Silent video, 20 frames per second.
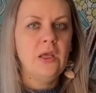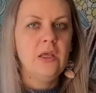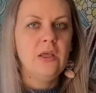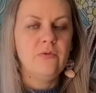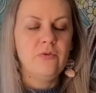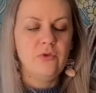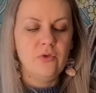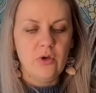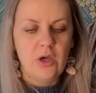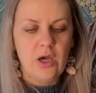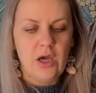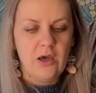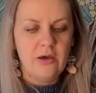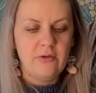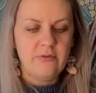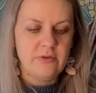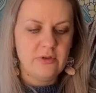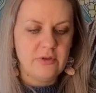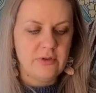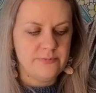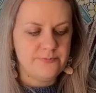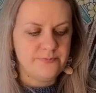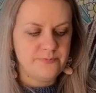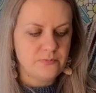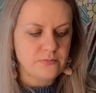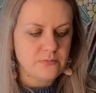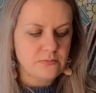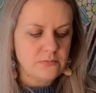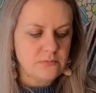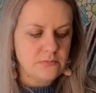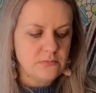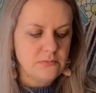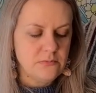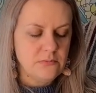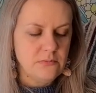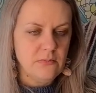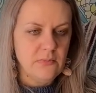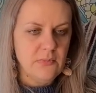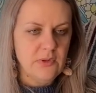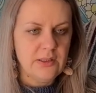If you have
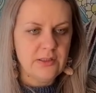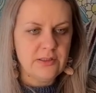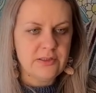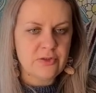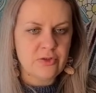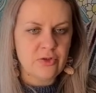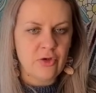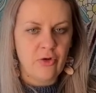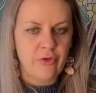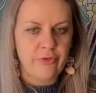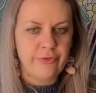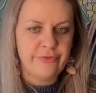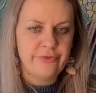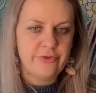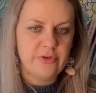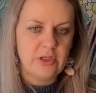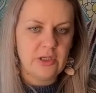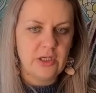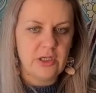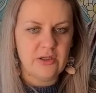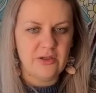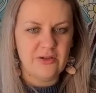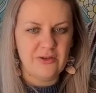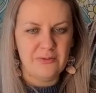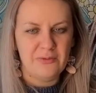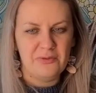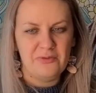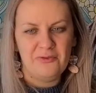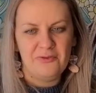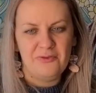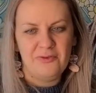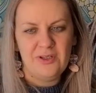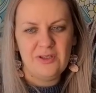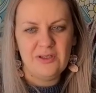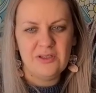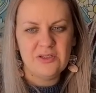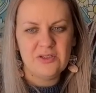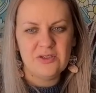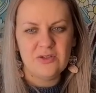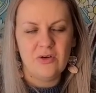a soft, I don't know,
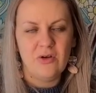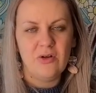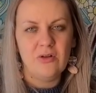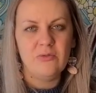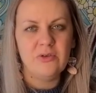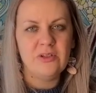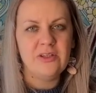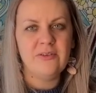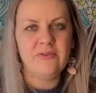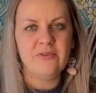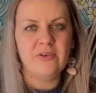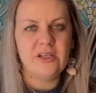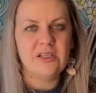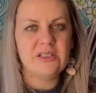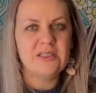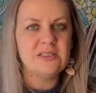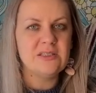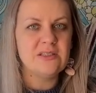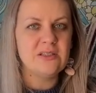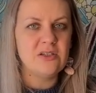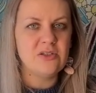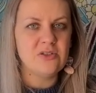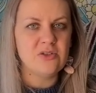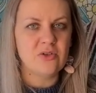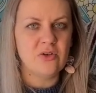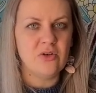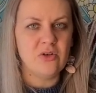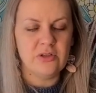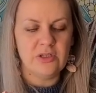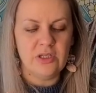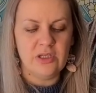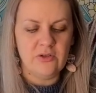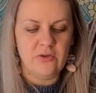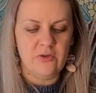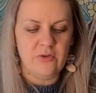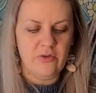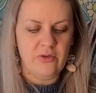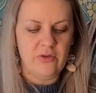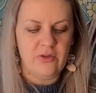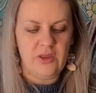fitness roll, whatever, exercise roll, not
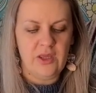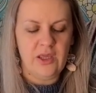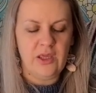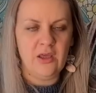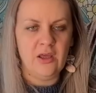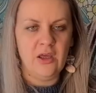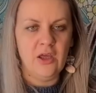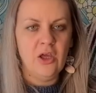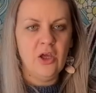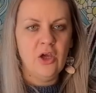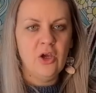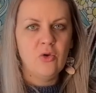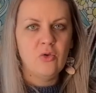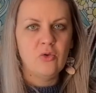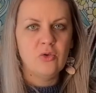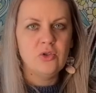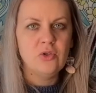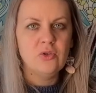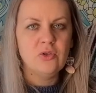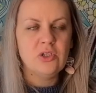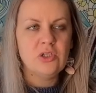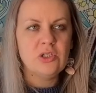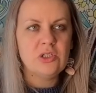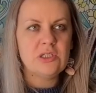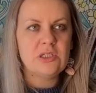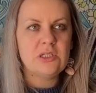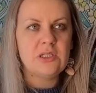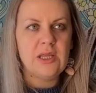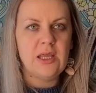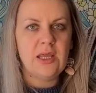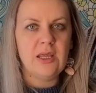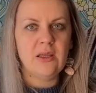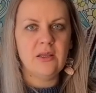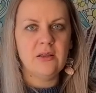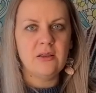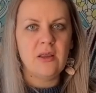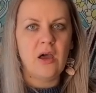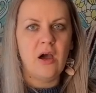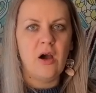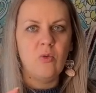too thick, or you can just take a
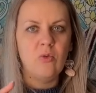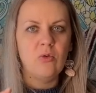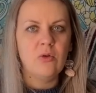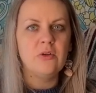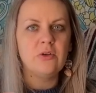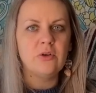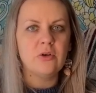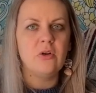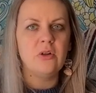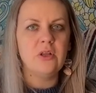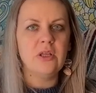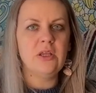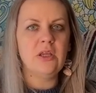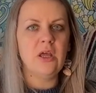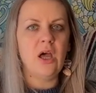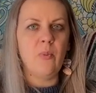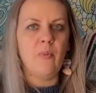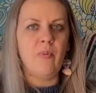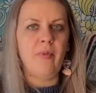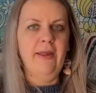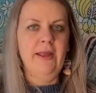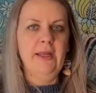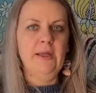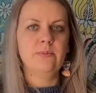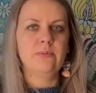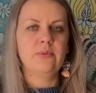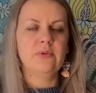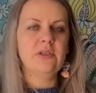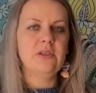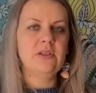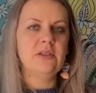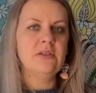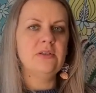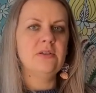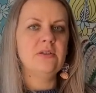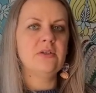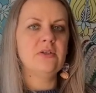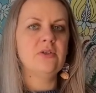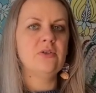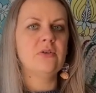towel, roll it up, put it
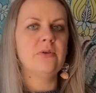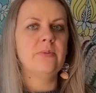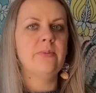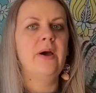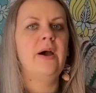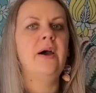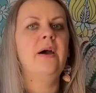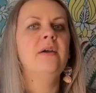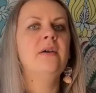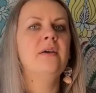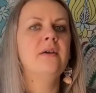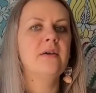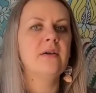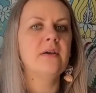under your back,